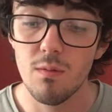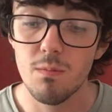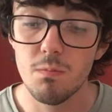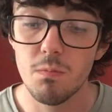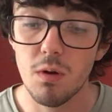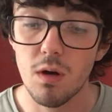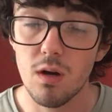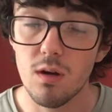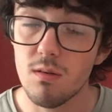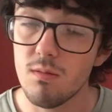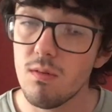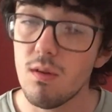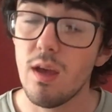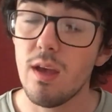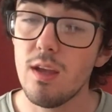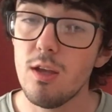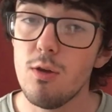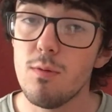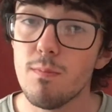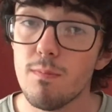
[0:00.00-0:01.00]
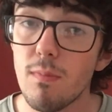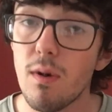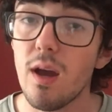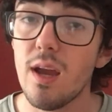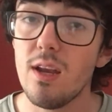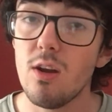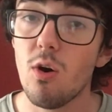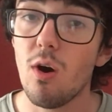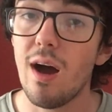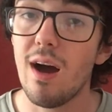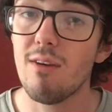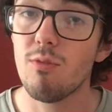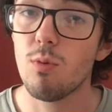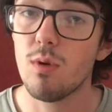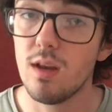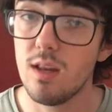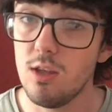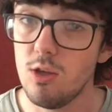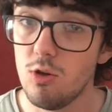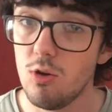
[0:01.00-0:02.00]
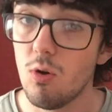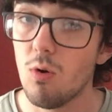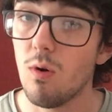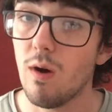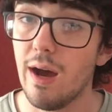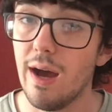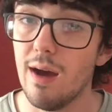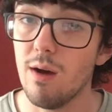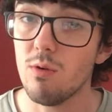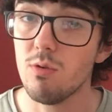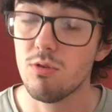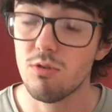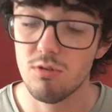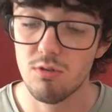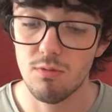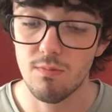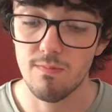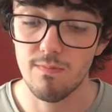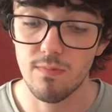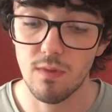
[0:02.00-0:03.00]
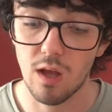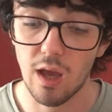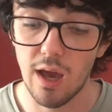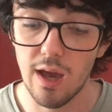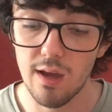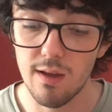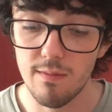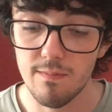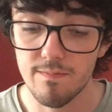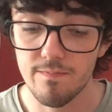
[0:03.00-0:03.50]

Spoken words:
but you may not have one in your house, okay?